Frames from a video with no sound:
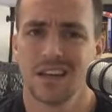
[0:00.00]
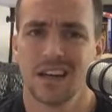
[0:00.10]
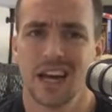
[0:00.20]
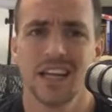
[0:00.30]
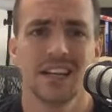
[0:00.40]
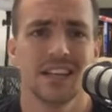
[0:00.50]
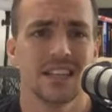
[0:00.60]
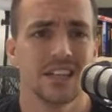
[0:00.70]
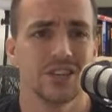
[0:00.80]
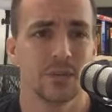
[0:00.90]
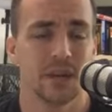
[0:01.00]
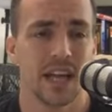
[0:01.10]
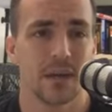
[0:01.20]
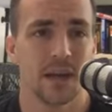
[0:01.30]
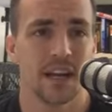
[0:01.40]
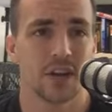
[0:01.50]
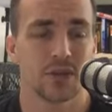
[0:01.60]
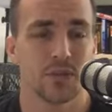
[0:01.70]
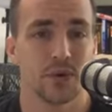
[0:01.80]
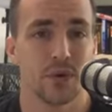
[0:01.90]
How are you going to teach somebody how to be an
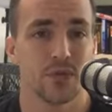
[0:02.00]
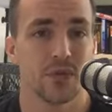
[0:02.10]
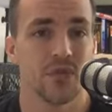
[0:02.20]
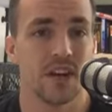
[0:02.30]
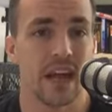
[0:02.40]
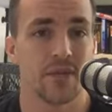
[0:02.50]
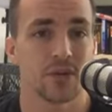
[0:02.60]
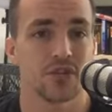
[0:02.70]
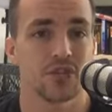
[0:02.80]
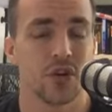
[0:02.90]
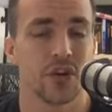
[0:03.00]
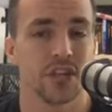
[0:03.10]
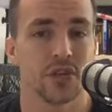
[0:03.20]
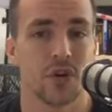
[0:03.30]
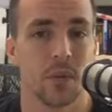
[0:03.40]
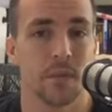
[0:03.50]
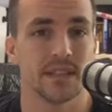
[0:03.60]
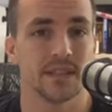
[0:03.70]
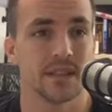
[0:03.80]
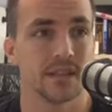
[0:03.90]
entrepreneur if you've never started your own
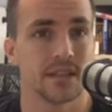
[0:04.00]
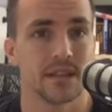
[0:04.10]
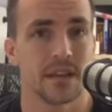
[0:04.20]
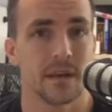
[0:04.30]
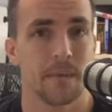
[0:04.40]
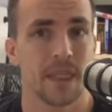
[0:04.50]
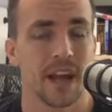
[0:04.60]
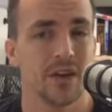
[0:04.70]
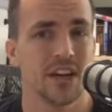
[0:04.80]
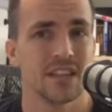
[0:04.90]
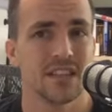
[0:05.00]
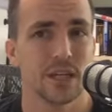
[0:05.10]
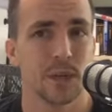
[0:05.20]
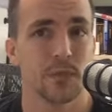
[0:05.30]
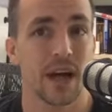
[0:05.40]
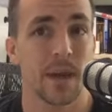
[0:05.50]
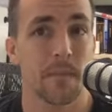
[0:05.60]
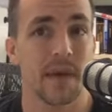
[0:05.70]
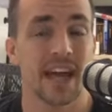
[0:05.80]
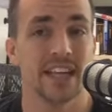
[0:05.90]
business? How are you going to teach people how to
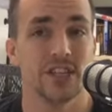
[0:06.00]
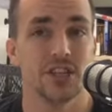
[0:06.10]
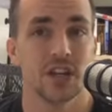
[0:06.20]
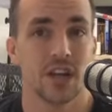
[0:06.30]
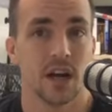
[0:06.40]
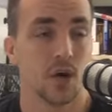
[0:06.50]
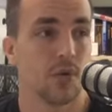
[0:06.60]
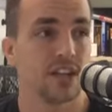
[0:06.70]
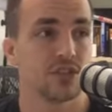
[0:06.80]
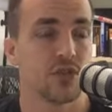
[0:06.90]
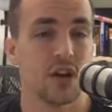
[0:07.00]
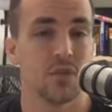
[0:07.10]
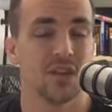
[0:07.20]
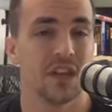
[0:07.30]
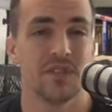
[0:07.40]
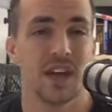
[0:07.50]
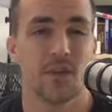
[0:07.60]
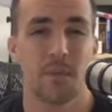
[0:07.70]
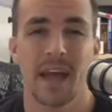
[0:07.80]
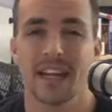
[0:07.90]
manage a restaurant when they've never
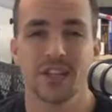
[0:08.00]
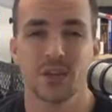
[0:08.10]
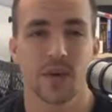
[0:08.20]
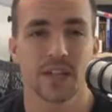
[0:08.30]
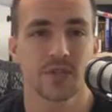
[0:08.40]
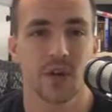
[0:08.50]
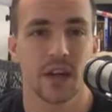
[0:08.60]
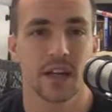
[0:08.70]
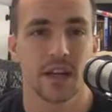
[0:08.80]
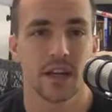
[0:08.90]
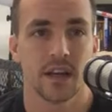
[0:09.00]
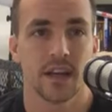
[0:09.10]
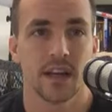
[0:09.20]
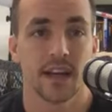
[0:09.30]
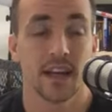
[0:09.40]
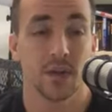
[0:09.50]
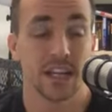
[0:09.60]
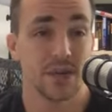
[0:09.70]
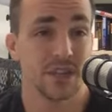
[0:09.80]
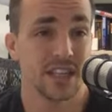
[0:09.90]
managed a restaurant? You know what they
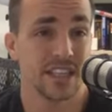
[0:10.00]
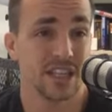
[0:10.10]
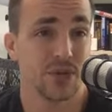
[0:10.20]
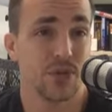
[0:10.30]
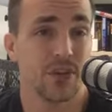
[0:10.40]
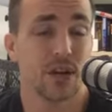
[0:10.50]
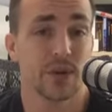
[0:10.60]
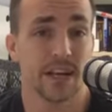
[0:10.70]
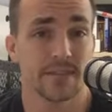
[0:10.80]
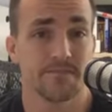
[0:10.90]
do is they teach you theory.